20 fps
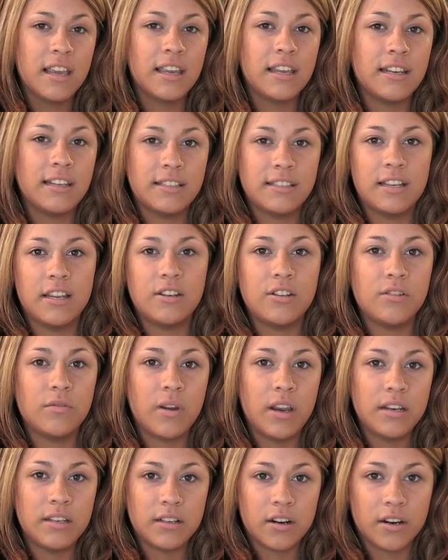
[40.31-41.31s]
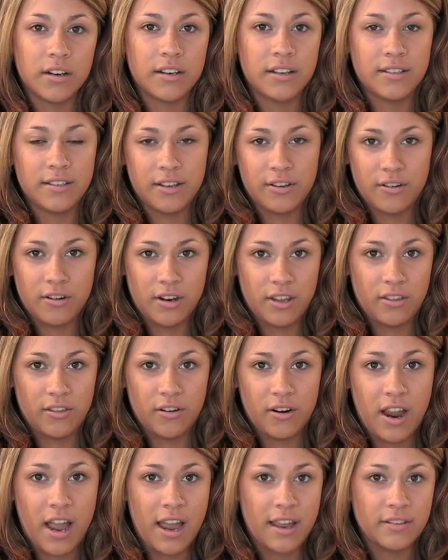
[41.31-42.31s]
can accentuate darkness underneath
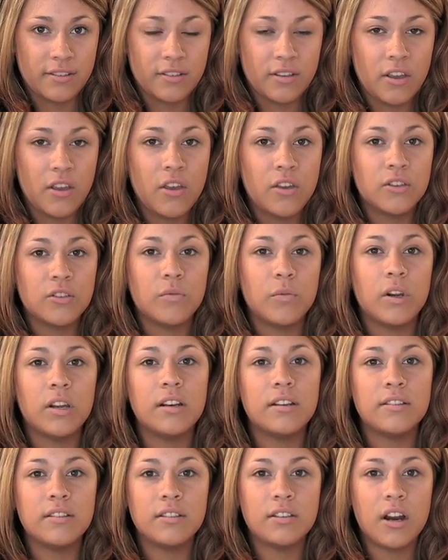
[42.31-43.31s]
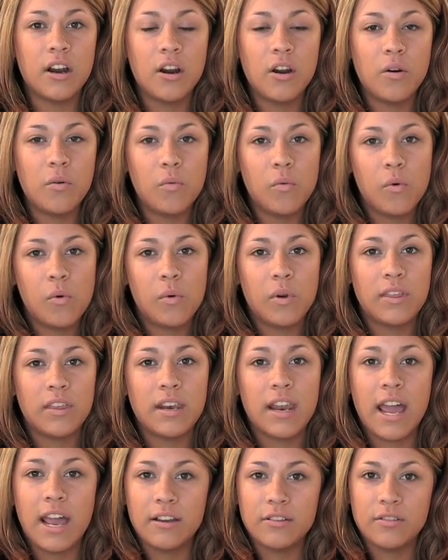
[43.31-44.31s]
your eyes. So we're going to start with
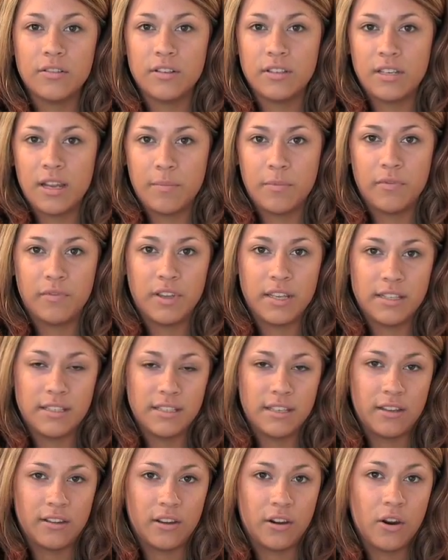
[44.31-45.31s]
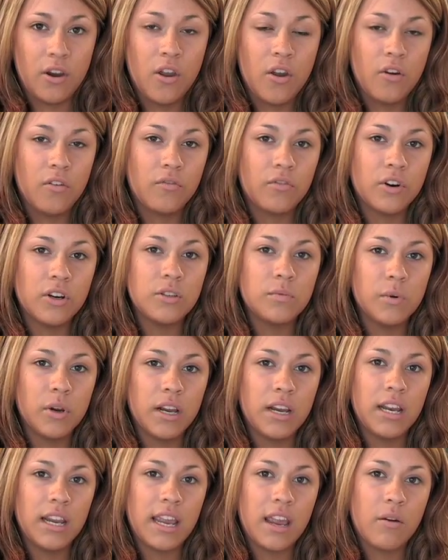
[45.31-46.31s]
an extra step of concealer. First we're
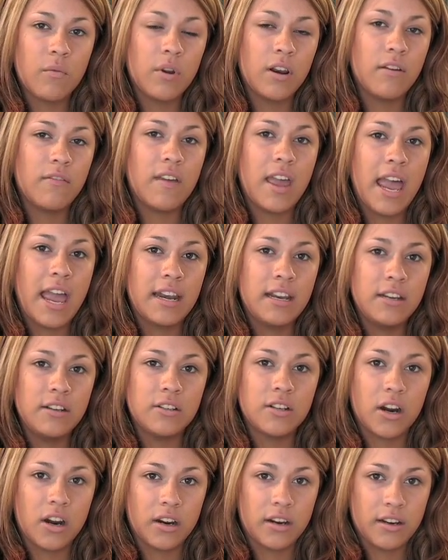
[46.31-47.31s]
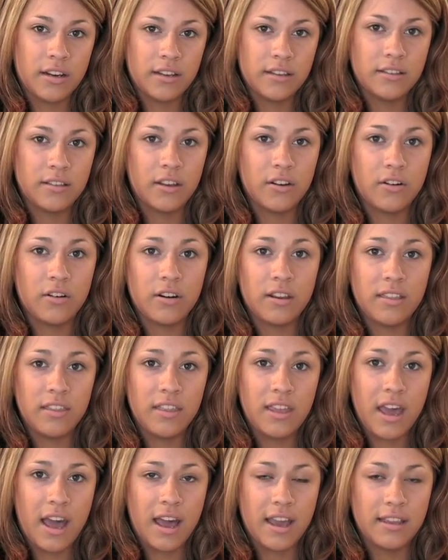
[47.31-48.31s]
going to get rid of any darkness underneath
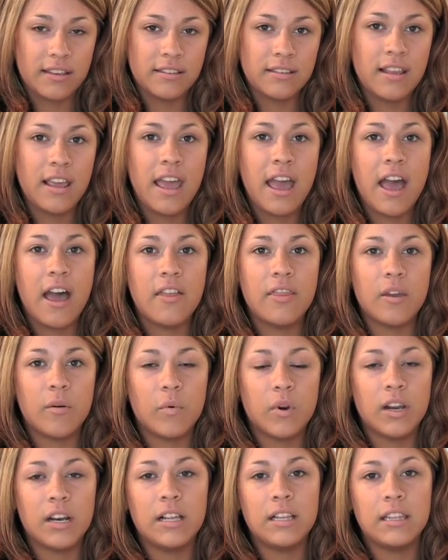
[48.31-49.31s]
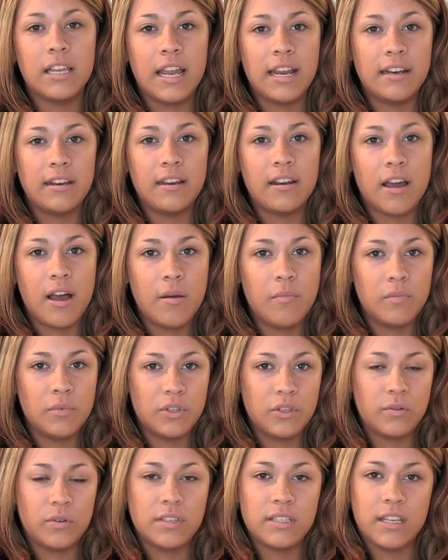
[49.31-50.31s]
the eyes and then we're going to lighten it up
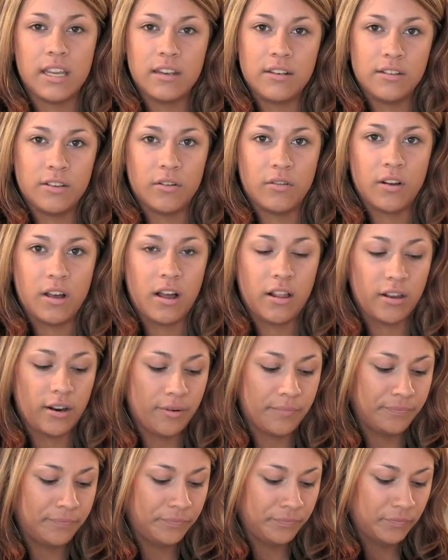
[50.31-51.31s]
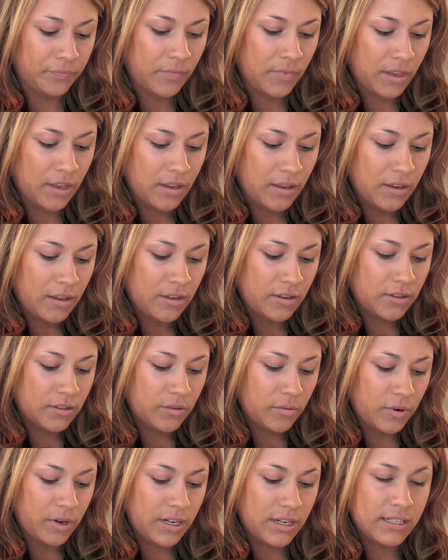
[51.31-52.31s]
to a skin tone color.
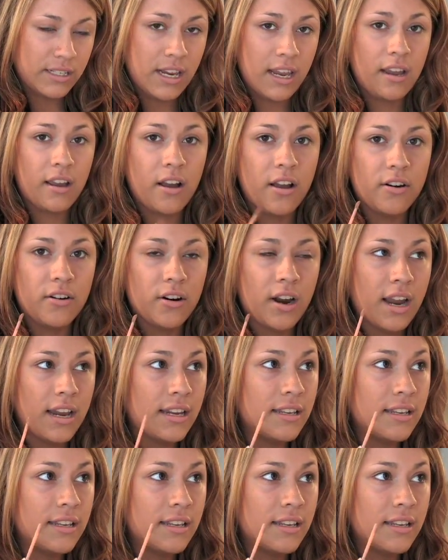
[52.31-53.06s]
So we're going to take under eye